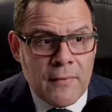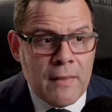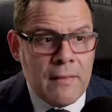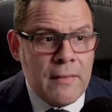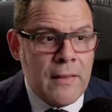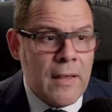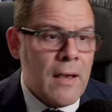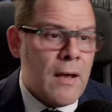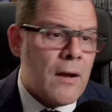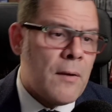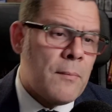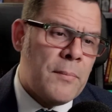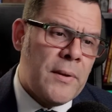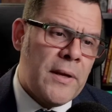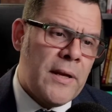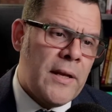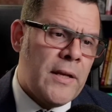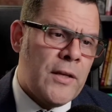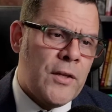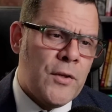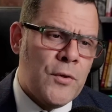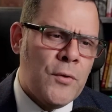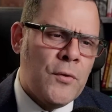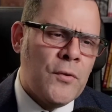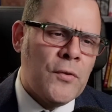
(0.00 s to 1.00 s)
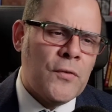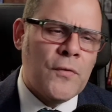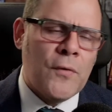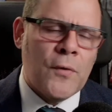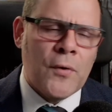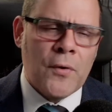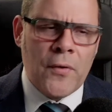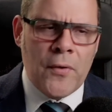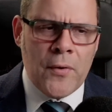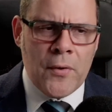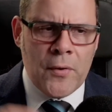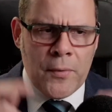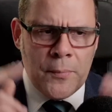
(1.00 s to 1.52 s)
they are being used
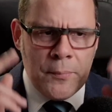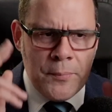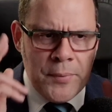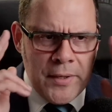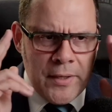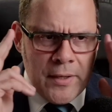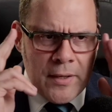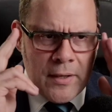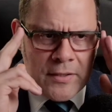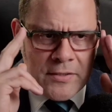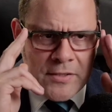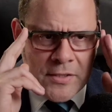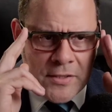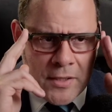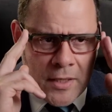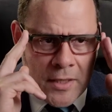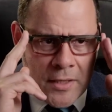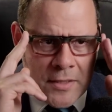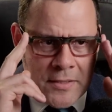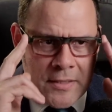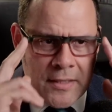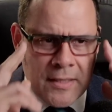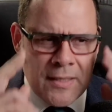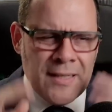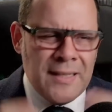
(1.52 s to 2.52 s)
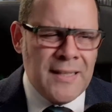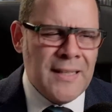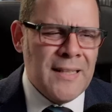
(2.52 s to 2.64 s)
for her PR stunt.